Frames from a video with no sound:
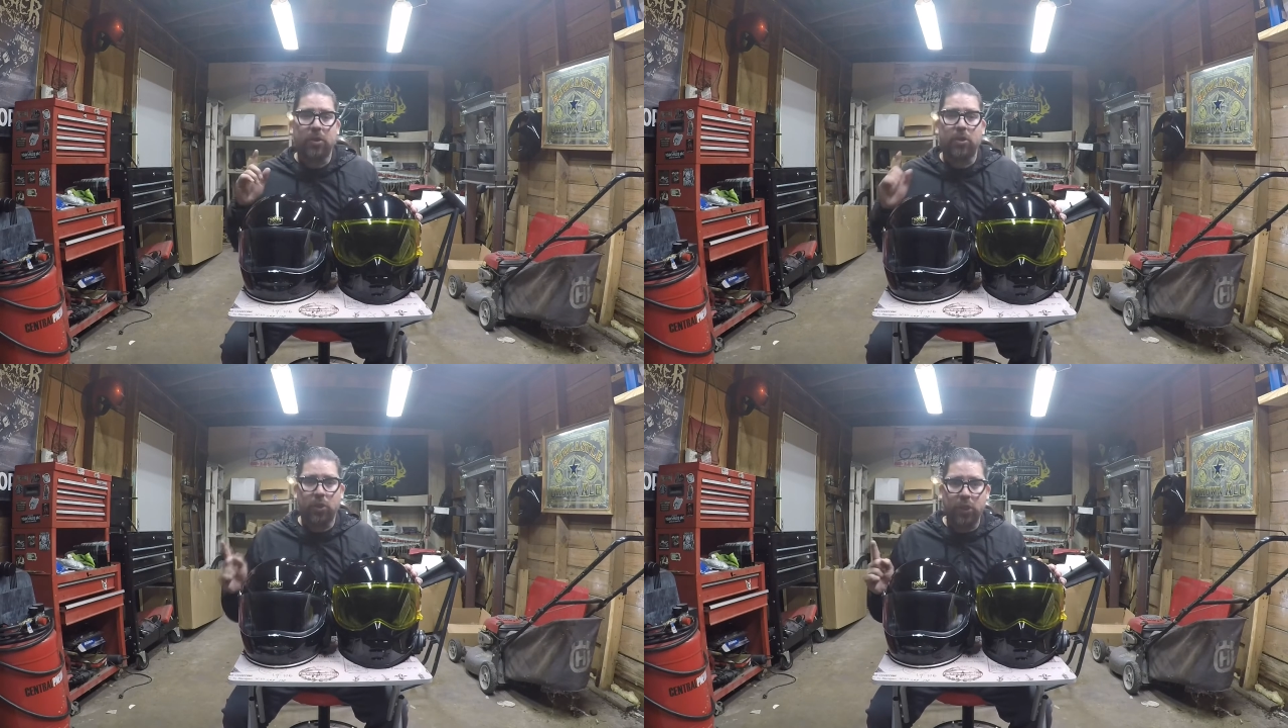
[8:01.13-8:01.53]

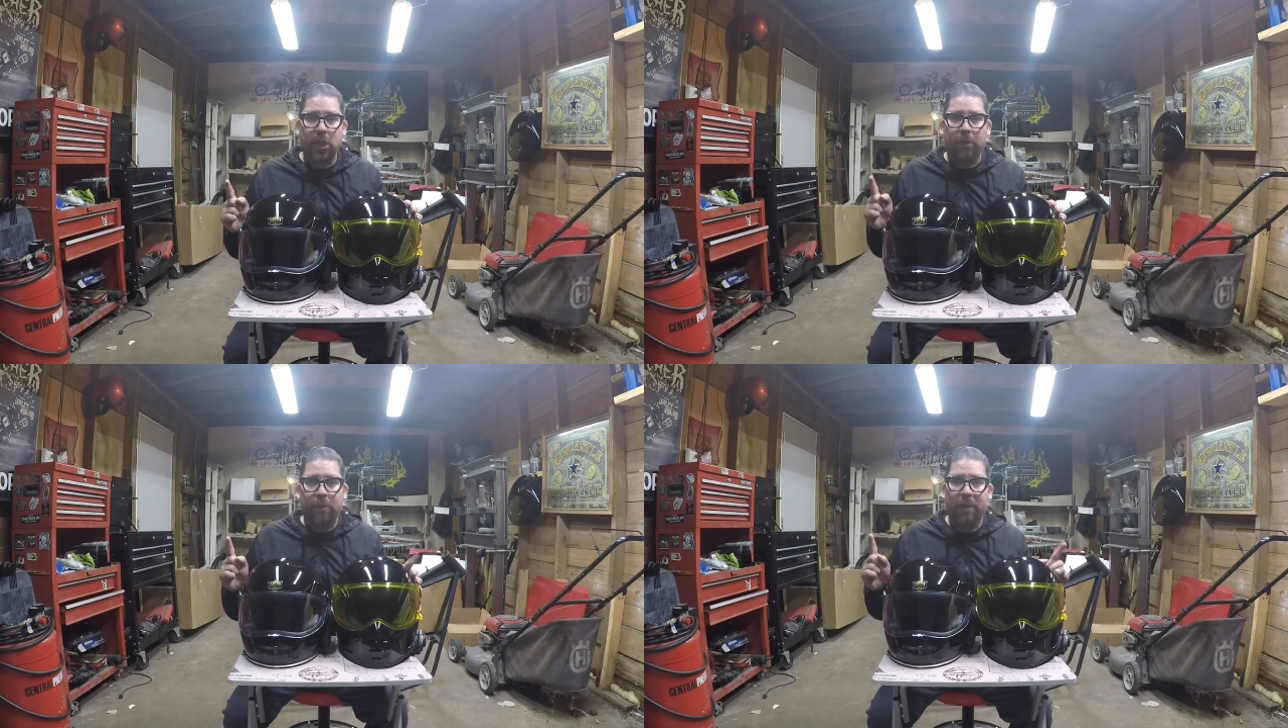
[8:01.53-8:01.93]

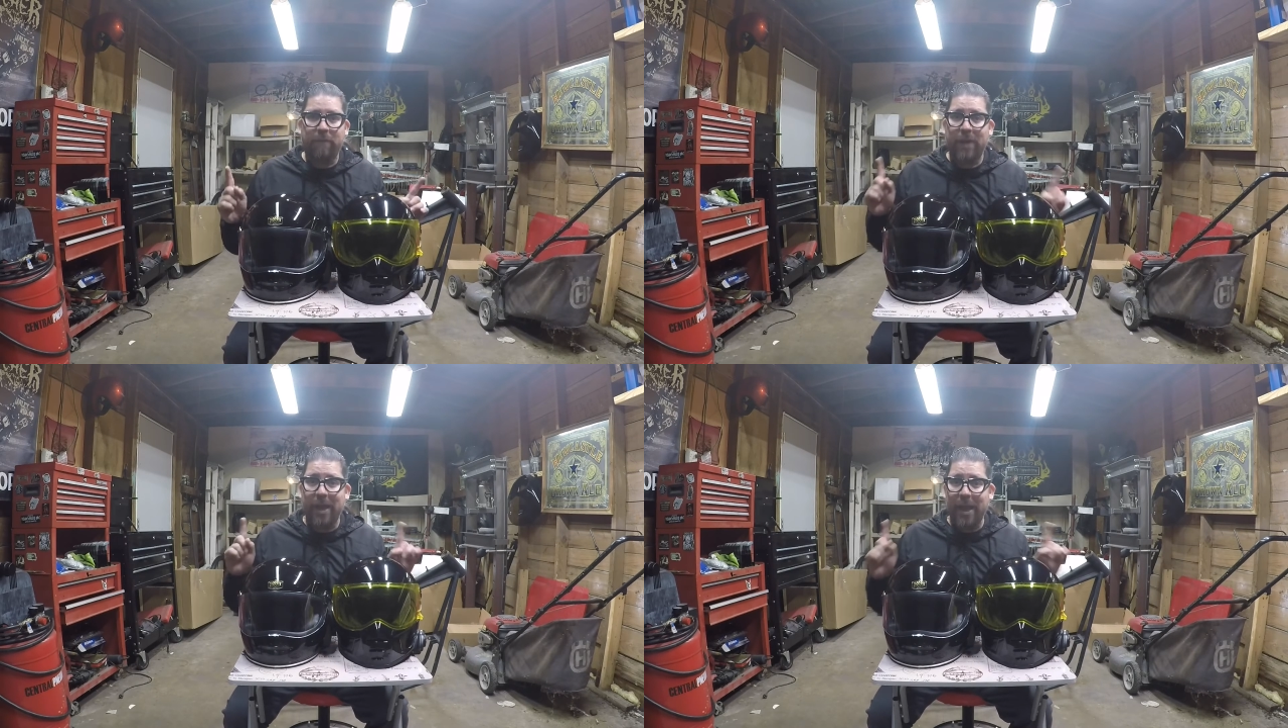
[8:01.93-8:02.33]
So if
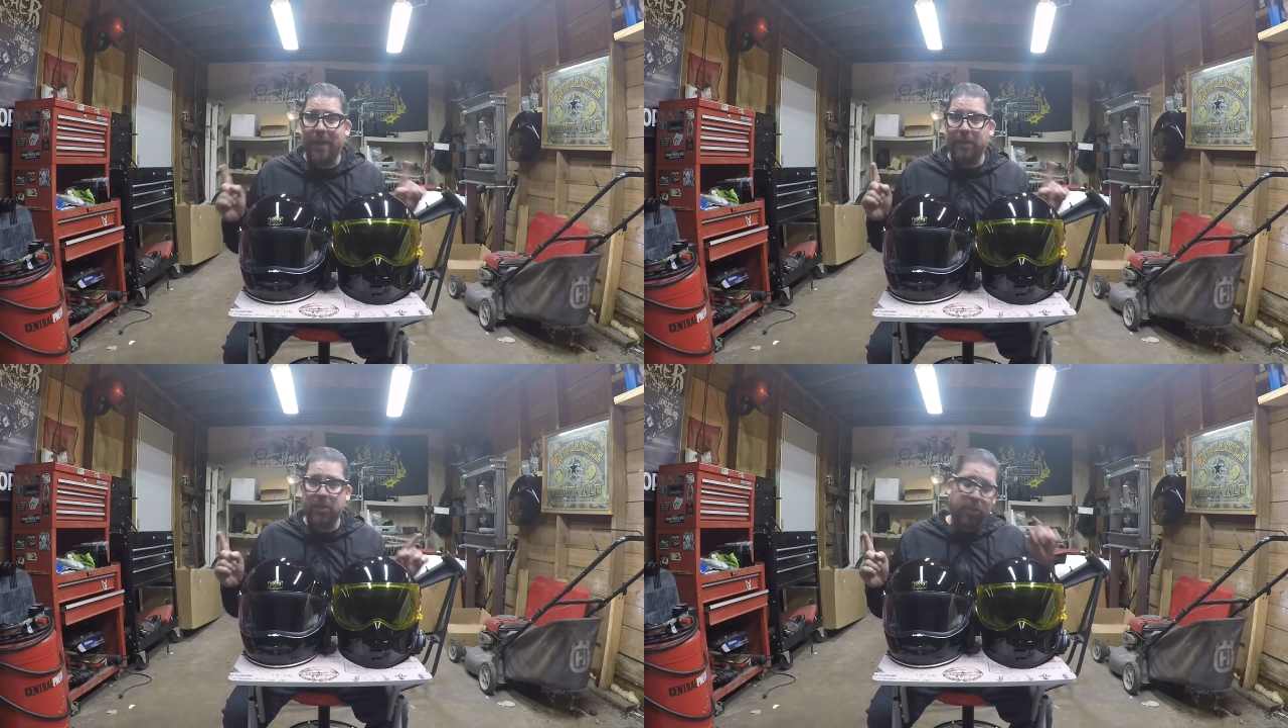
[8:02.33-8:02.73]
I had
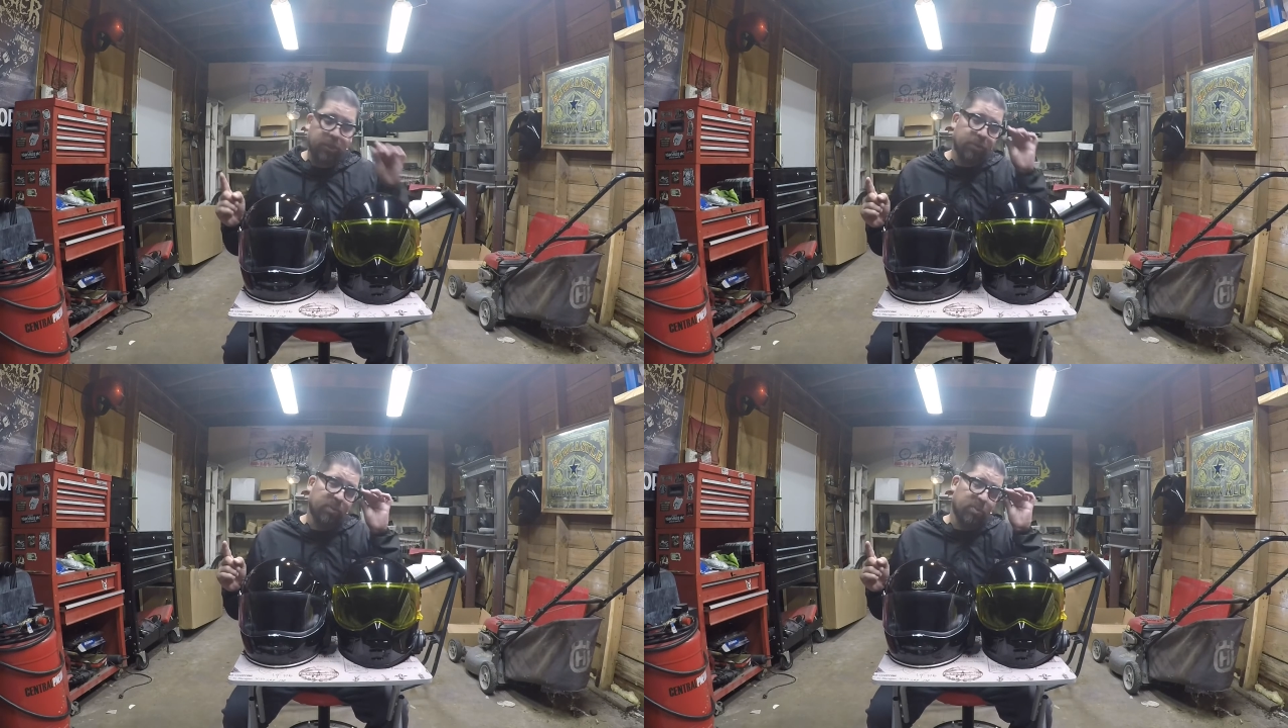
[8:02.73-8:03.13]
to
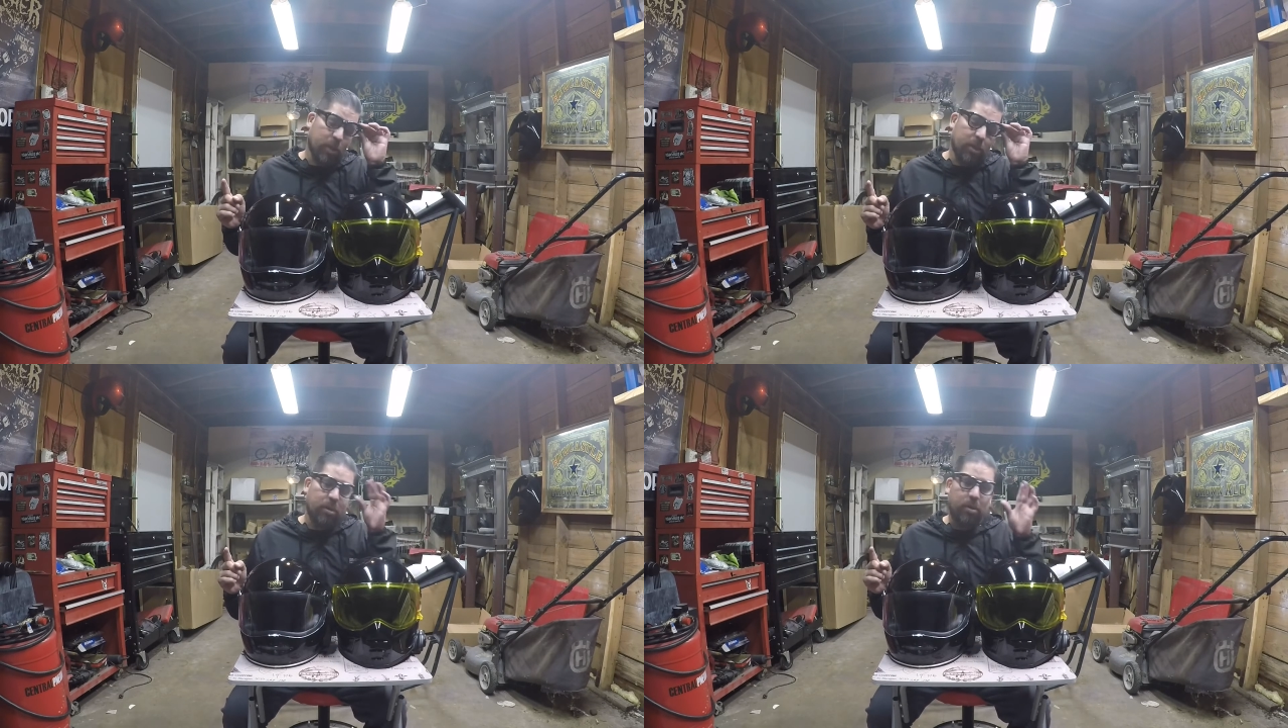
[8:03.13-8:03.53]
choose one,
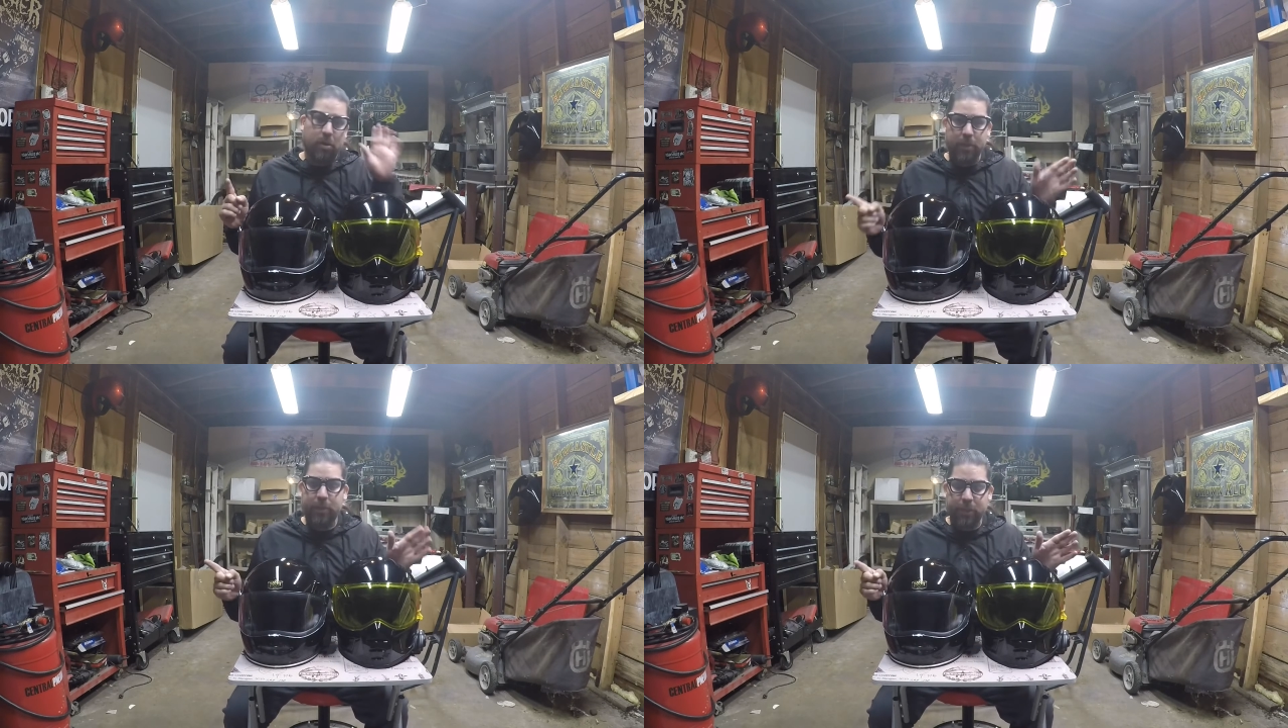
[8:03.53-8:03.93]

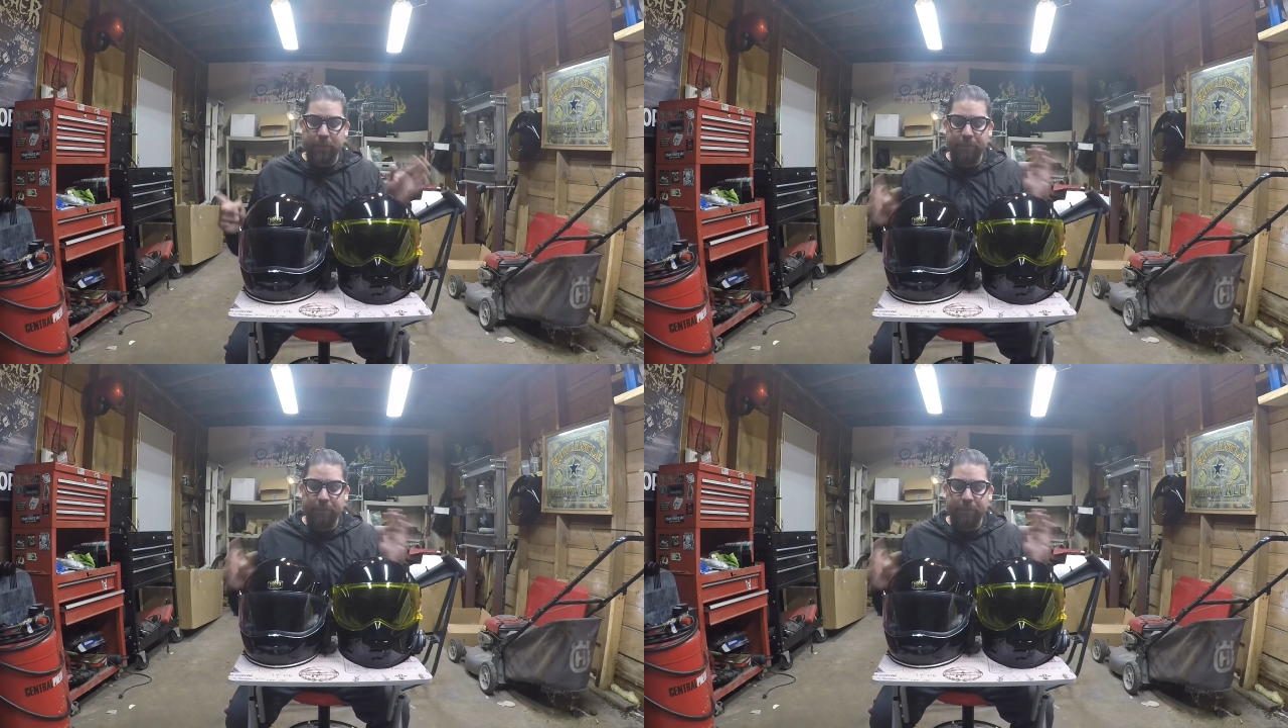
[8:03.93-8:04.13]
honestly,